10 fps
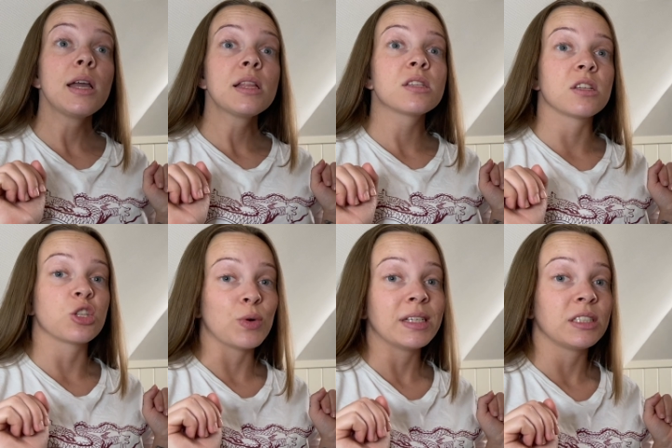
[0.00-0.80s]
it's the
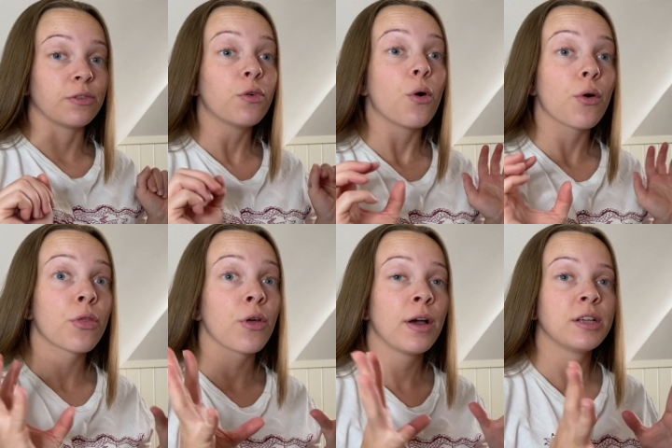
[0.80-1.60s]

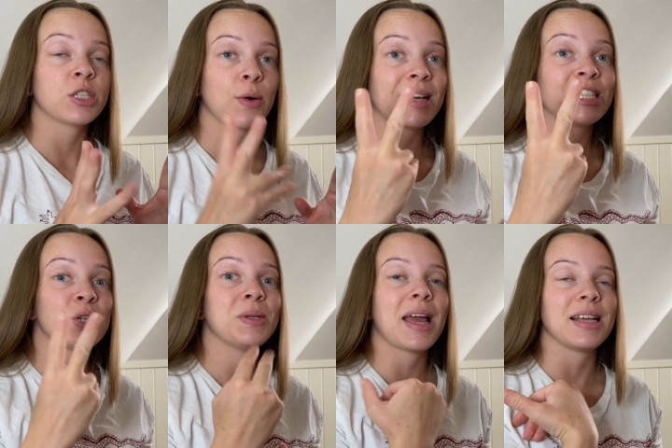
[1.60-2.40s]
24th. So in
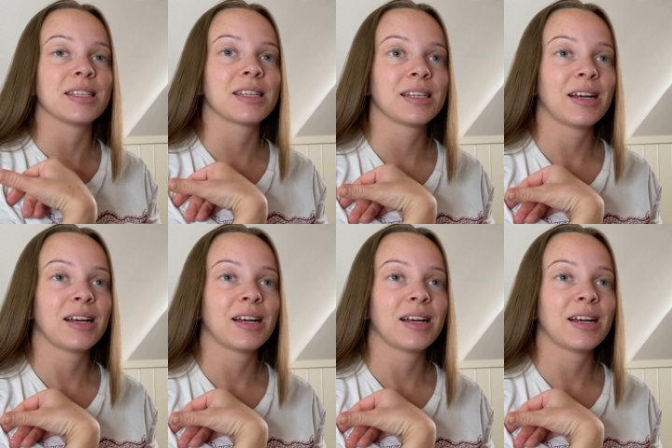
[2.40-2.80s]
two days.